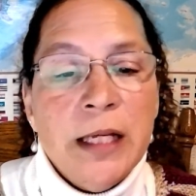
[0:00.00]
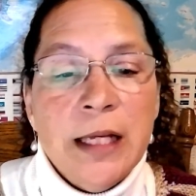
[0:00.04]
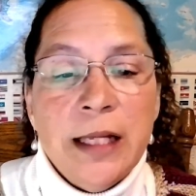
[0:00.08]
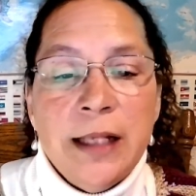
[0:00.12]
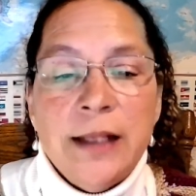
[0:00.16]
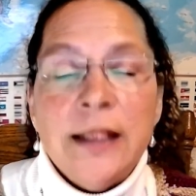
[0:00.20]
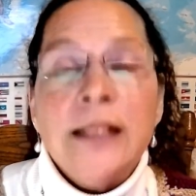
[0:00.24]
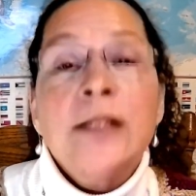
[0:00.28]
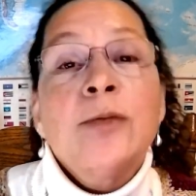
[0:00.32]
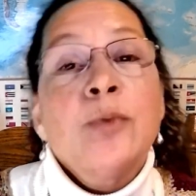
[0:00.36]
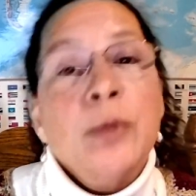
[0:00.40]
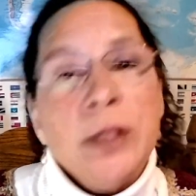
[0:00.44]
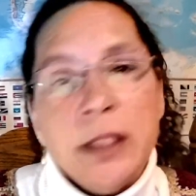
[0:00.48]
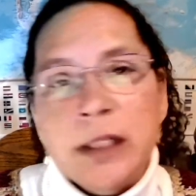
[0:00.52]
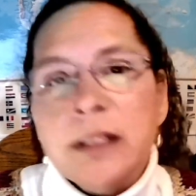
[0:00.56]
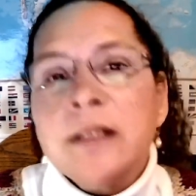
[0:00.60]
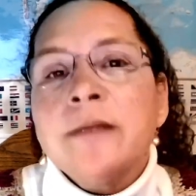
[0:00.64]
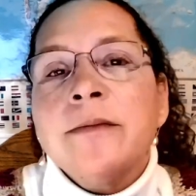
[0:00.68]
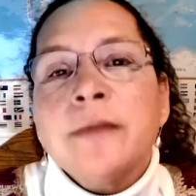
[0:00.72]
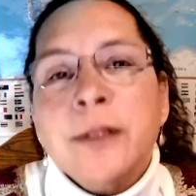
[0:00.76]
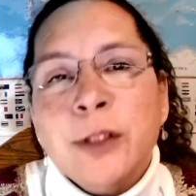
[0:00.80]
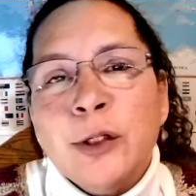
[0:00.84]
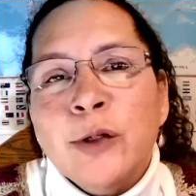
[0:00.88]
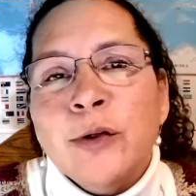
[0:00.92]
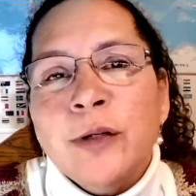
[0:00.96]
This one is
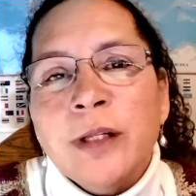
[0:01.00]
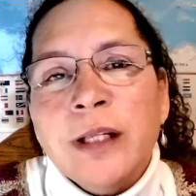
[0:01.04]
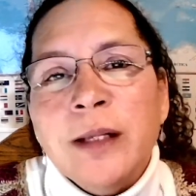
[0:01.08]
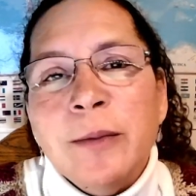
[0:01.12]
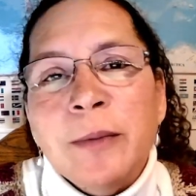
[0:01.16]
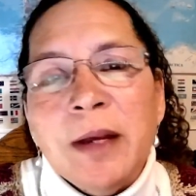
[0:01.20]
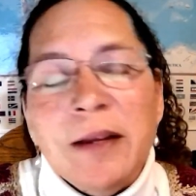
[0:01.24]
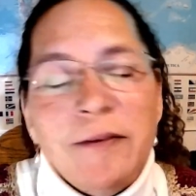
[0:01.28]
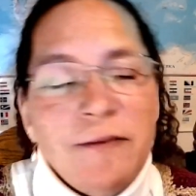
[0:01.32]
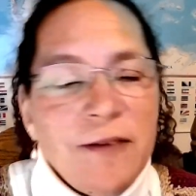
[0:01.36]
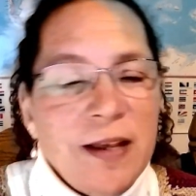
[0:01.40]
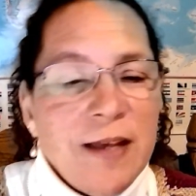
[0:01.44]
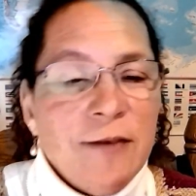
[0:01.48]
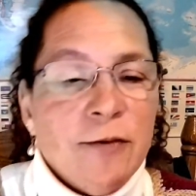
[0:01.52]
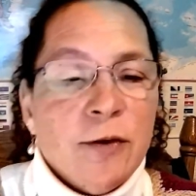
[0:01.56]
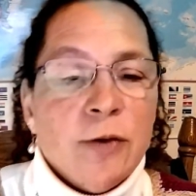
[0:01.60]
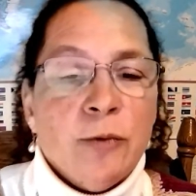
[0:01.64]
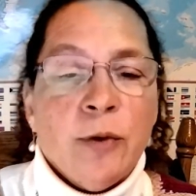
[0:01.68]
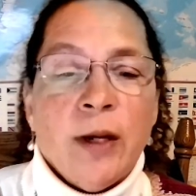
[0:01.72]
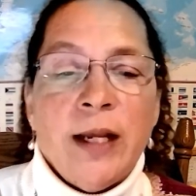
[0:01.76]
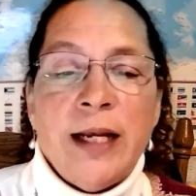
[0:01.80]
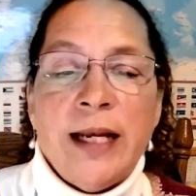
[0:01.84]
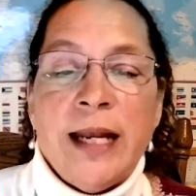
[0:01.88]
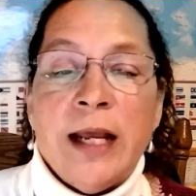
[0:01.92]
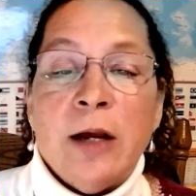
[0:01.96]
currently my favorite
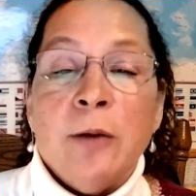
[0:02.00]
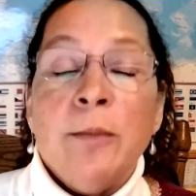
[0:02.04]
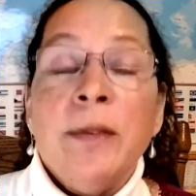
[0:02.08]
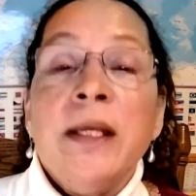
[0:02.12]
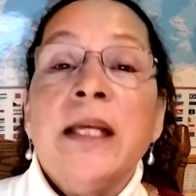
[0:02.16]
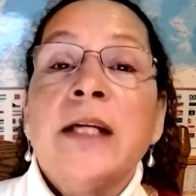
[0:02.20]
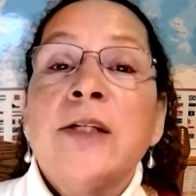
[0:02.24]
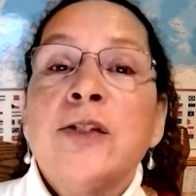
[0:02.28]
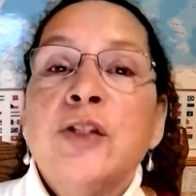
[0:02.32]
right now because